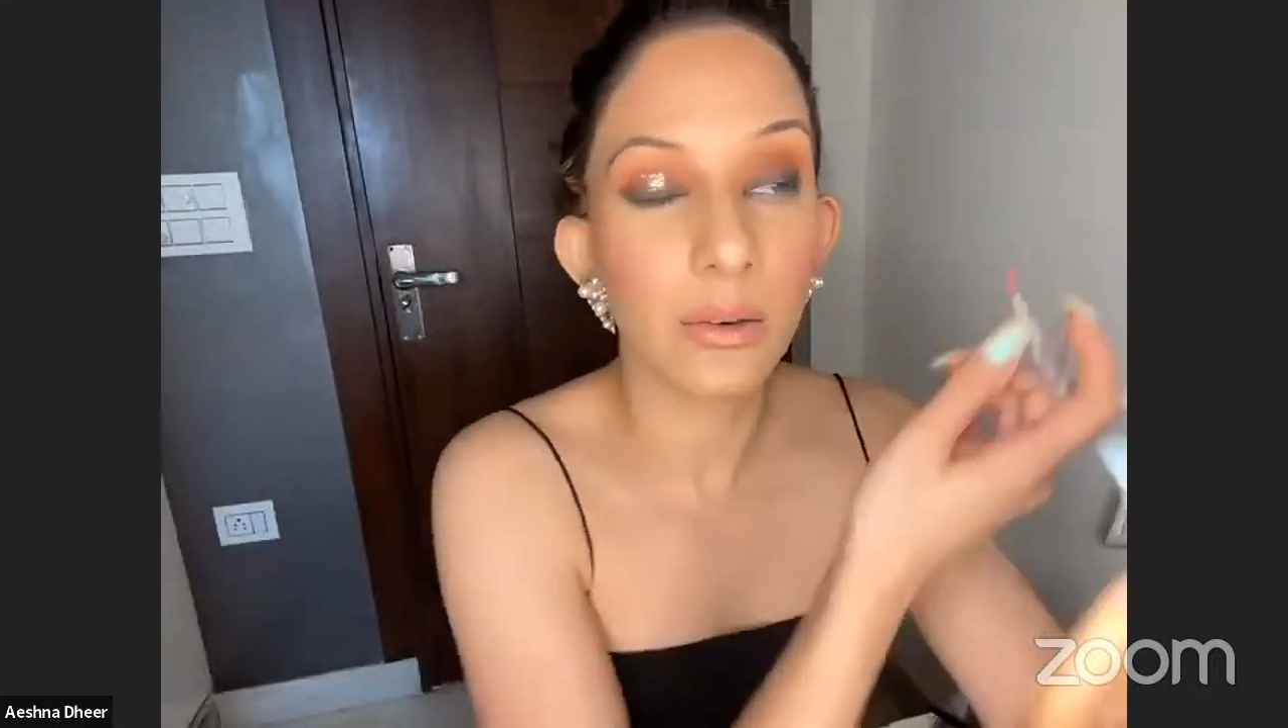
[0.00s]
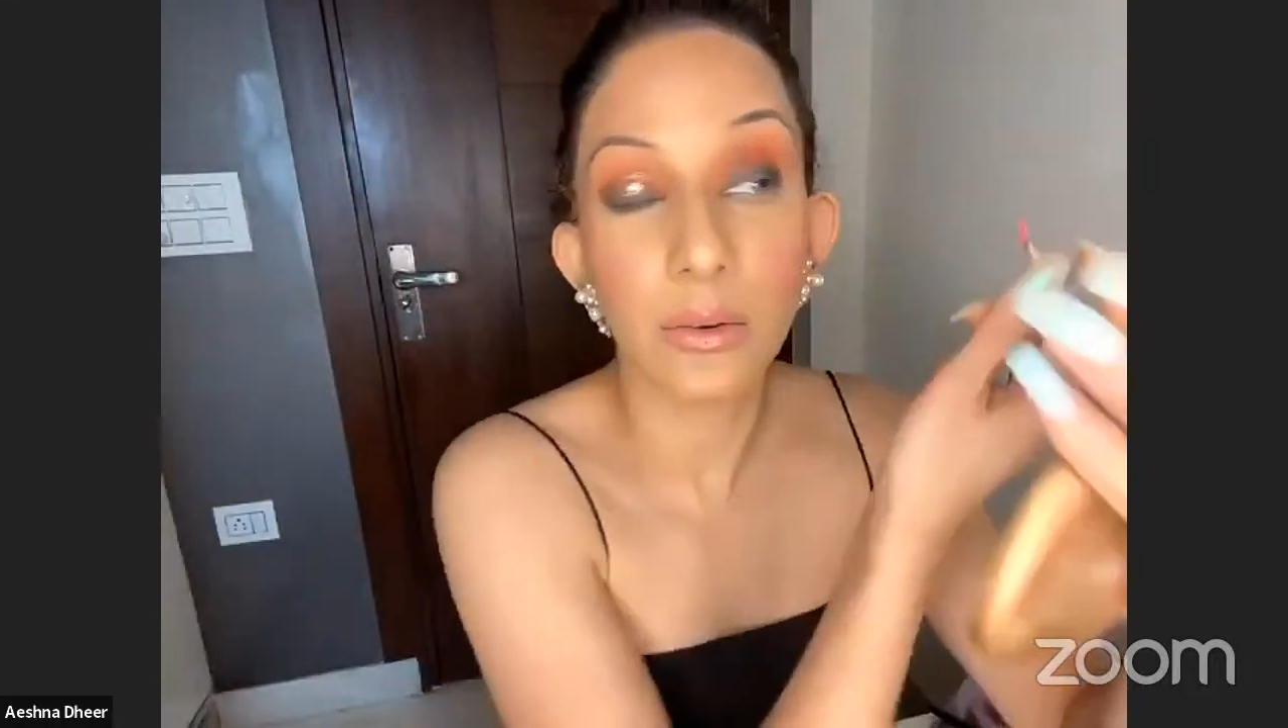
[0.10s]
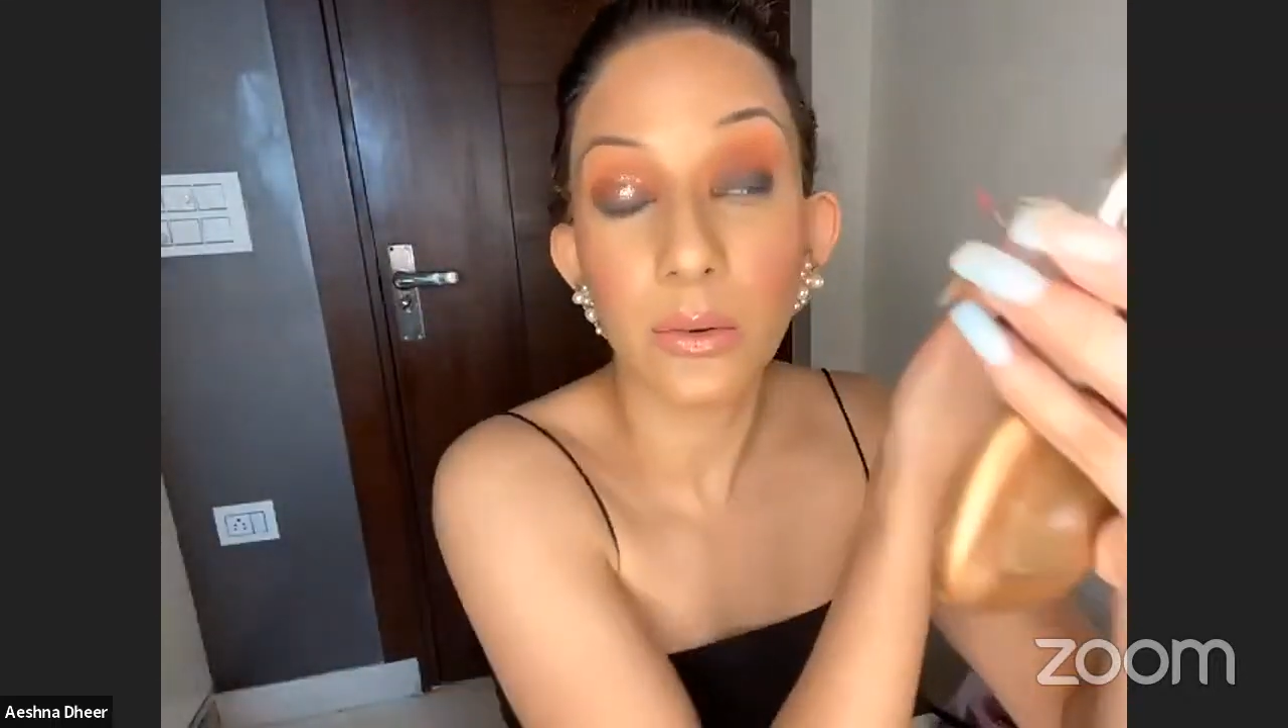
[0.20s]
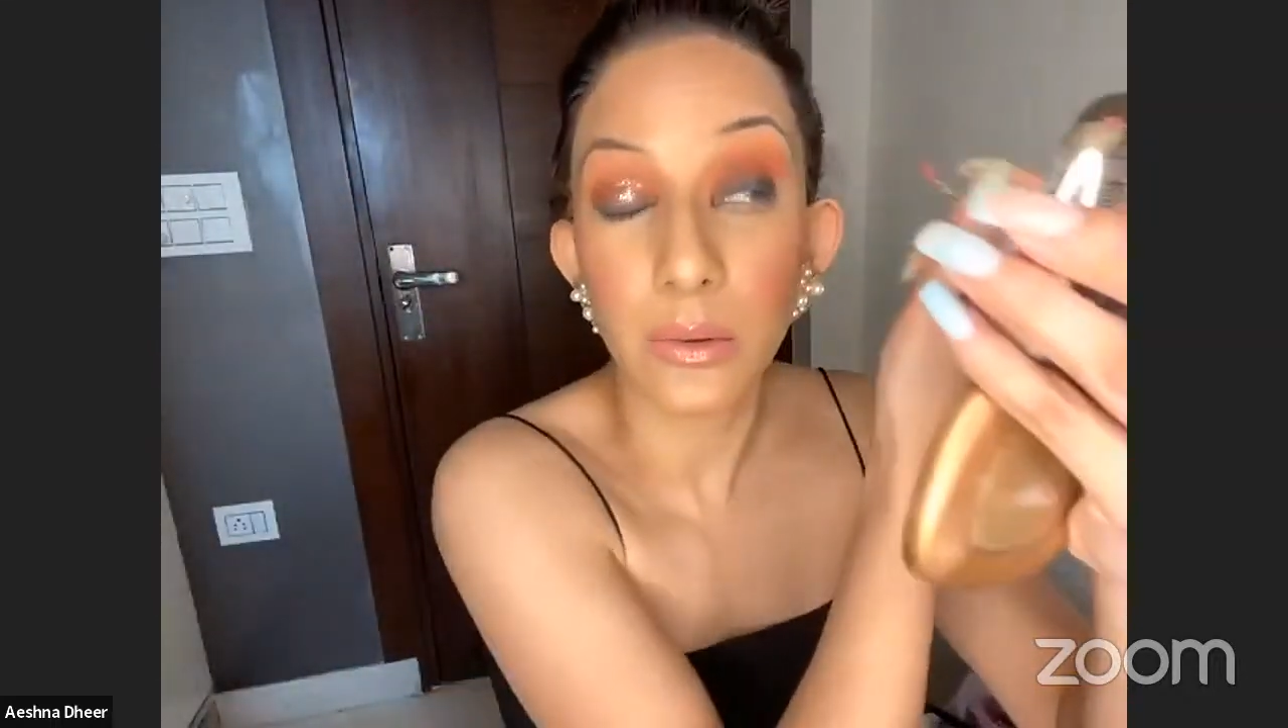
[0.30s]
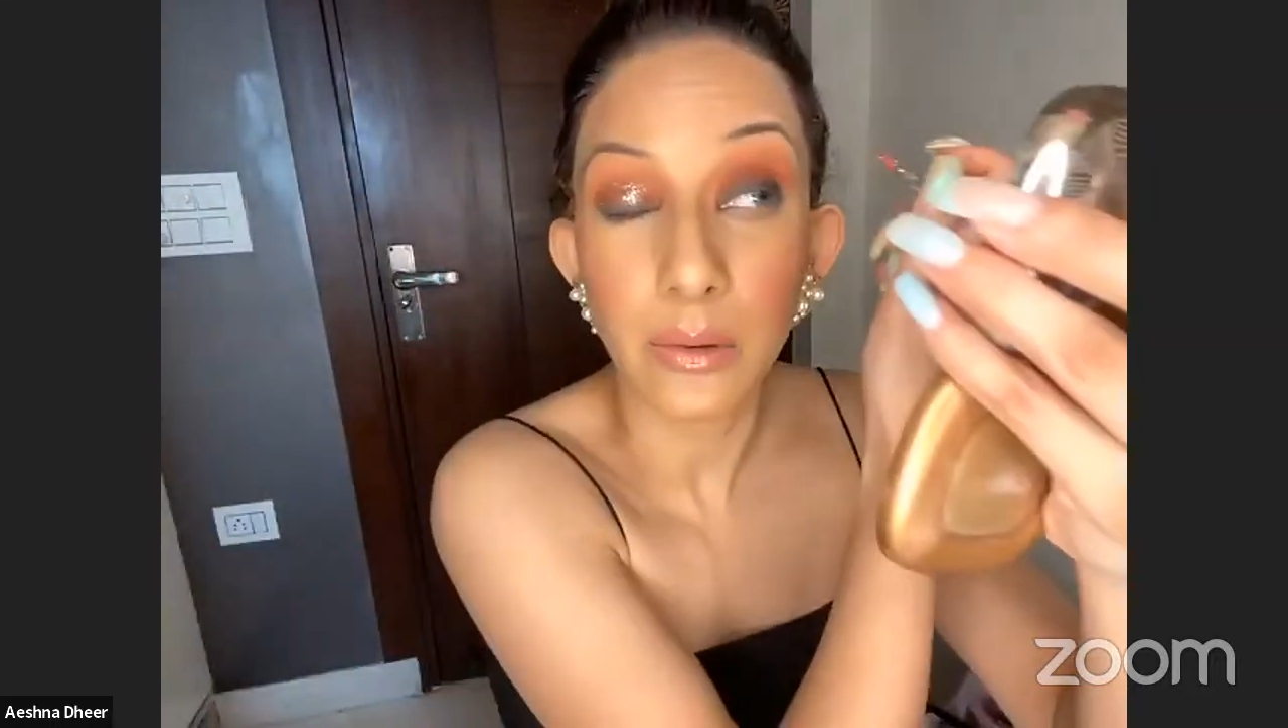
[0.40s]
you
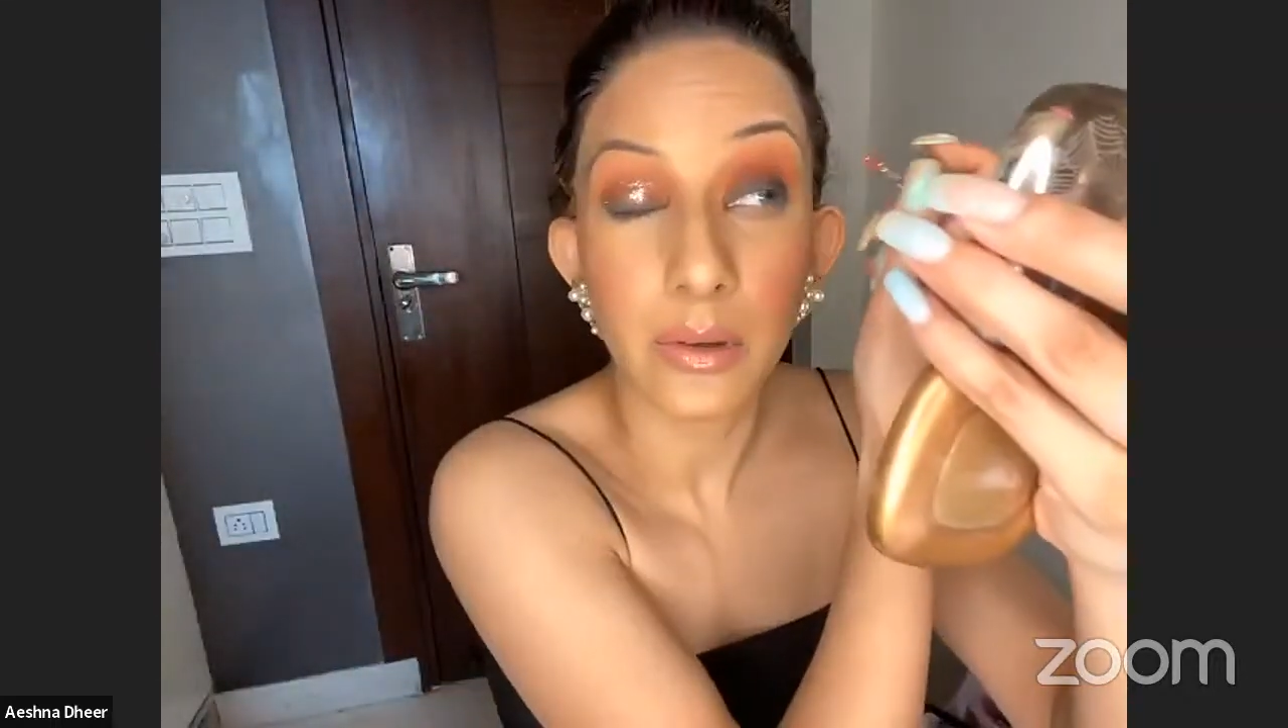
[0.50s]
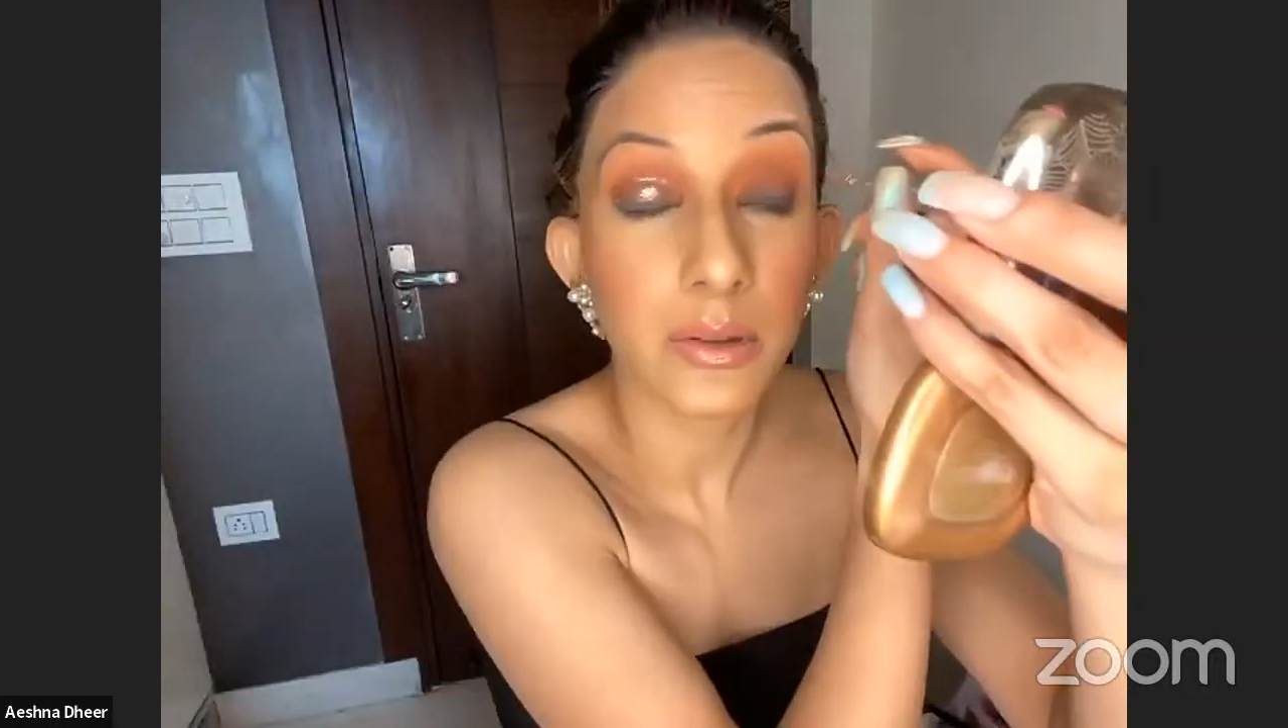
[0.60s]
know,